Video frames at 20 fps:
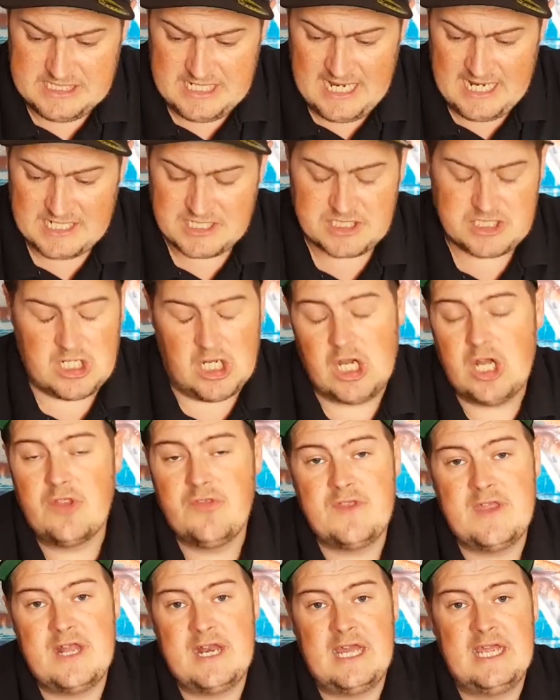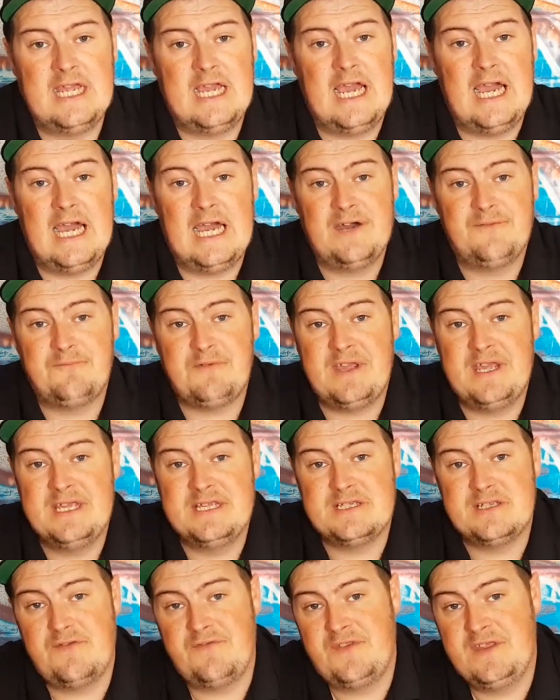next con then I have
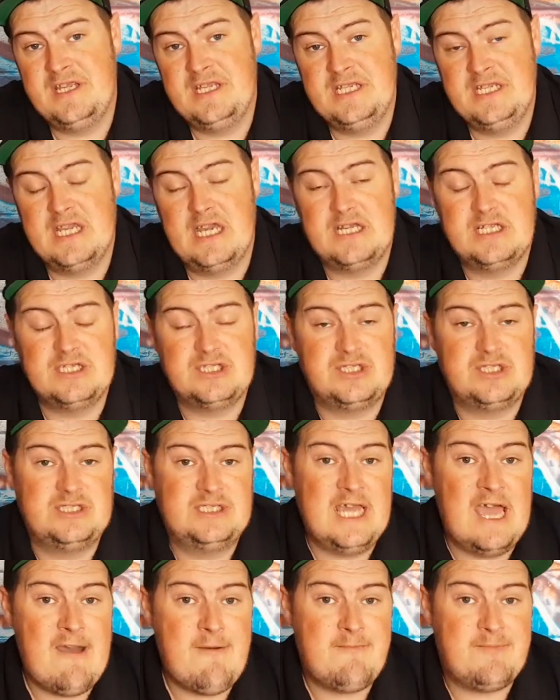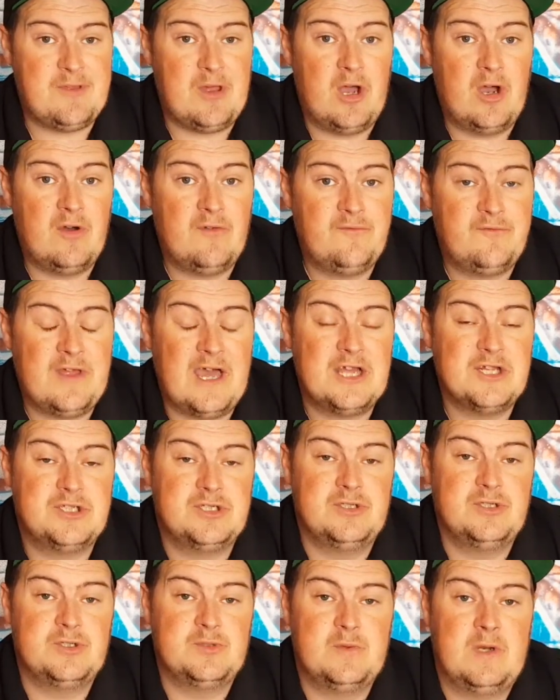is the depth of that
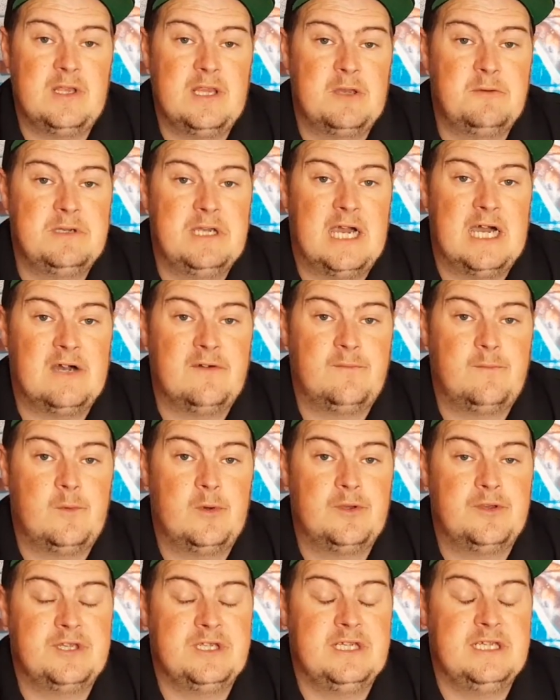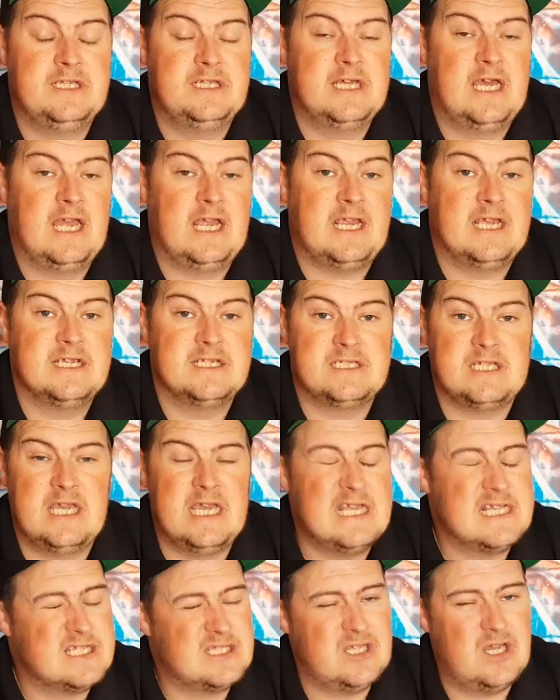juice well that we have where the deck is
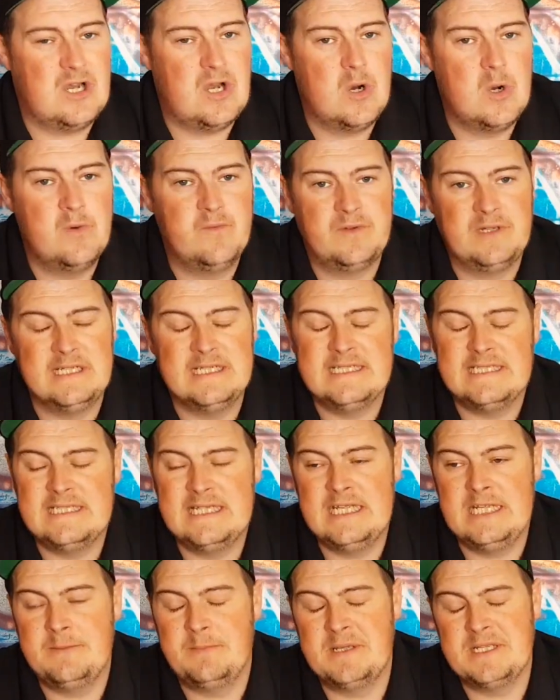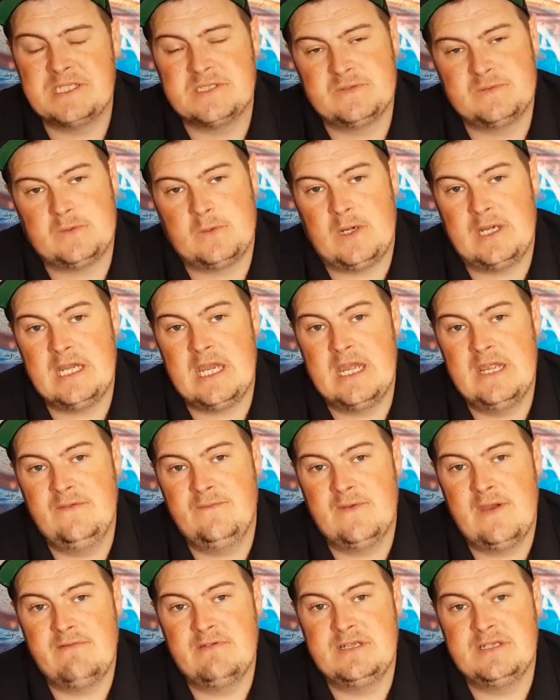there. It's not overly deep, it's quite a
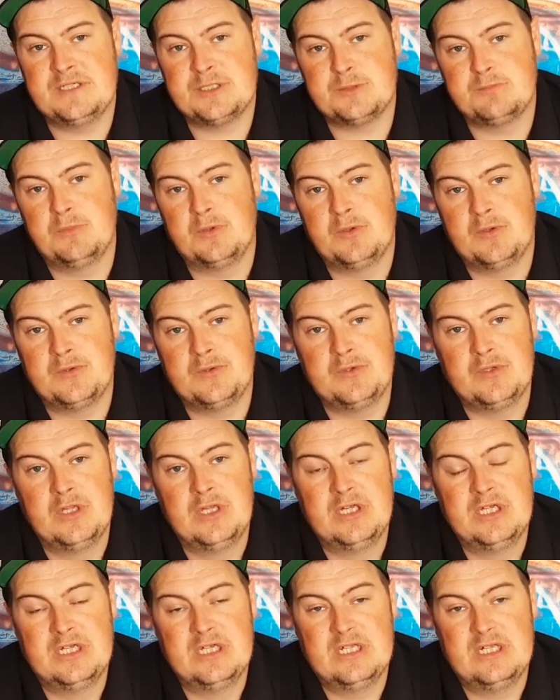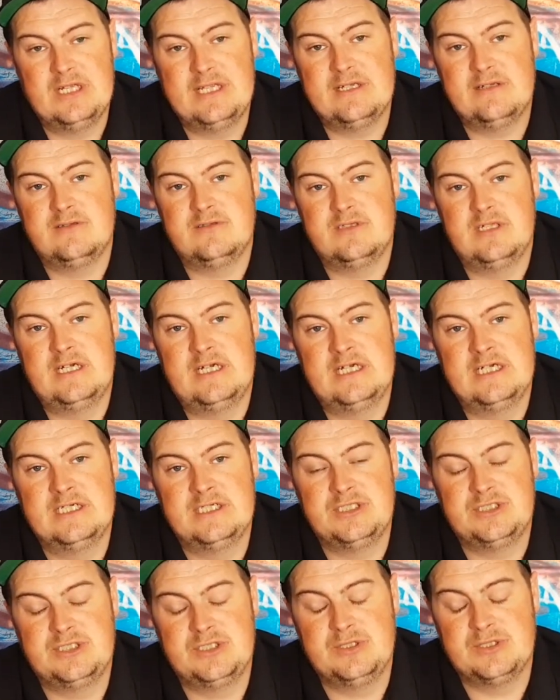very small little
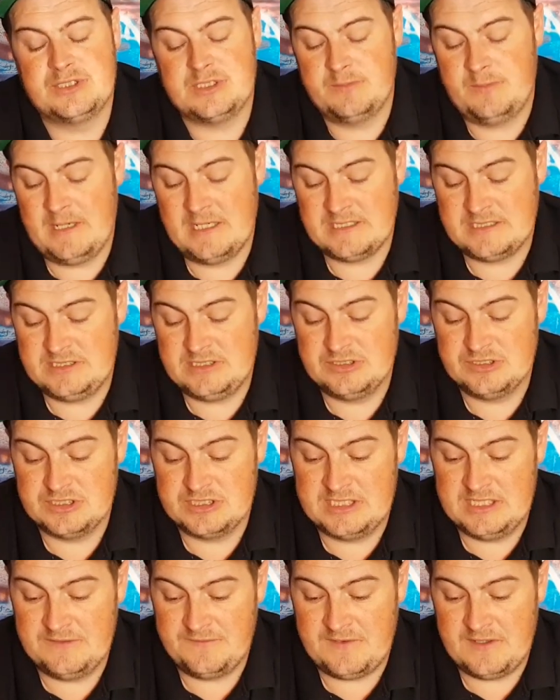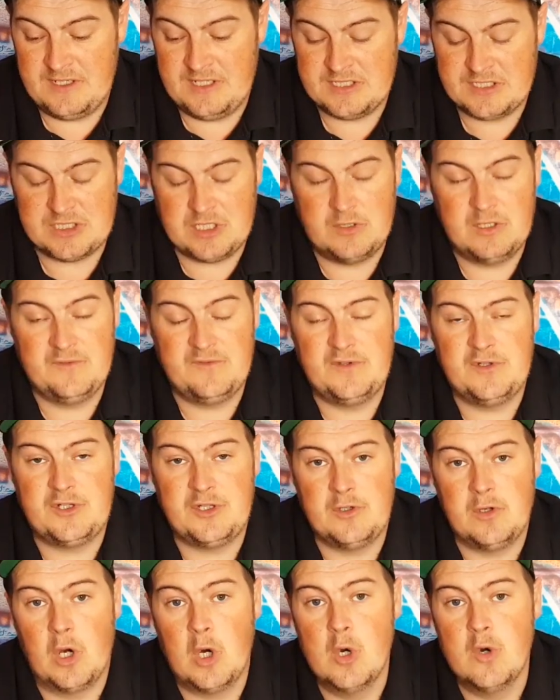juice capacity underneath there, so if you
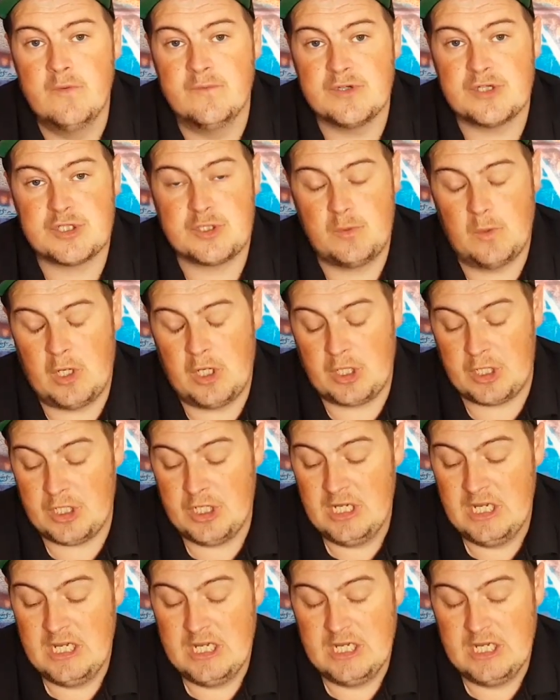do over squonk,